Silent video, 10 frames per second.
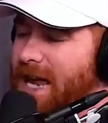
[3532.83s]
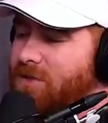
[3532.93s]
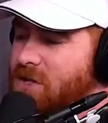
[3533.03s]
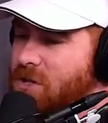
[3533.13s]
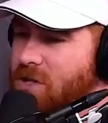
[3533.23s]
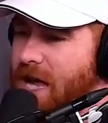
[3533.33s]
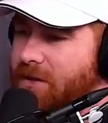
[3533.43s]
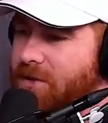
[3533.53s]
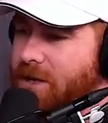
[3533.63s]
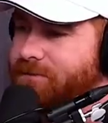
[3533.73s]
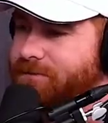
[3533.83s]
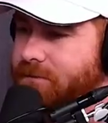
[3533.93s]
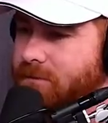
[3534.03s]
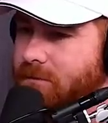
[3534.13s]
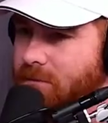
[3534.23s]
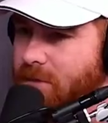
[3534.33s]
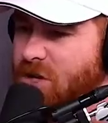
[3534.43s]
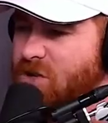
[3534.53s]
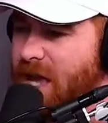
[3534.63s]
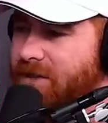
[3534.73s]
Davis used to have a
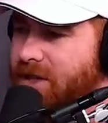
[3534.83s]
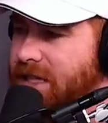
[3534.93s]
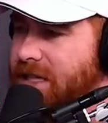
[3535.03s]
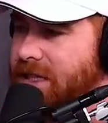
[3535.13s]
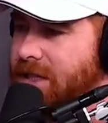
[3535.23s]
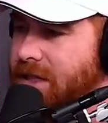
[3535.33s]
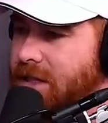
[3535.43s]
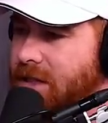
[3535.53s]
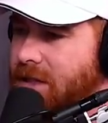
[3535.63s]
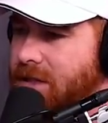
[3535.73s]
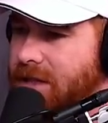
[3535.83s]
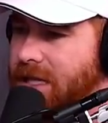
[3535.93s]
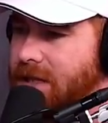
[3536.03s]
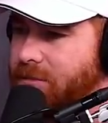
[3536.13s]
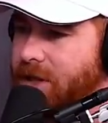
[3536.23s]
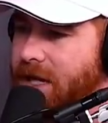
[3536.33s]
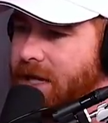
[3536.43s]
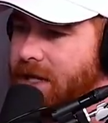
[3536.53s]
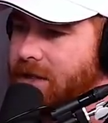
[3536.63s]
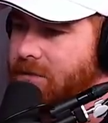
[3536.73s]
used to have a league that he'd
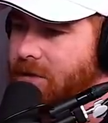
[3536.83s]
play.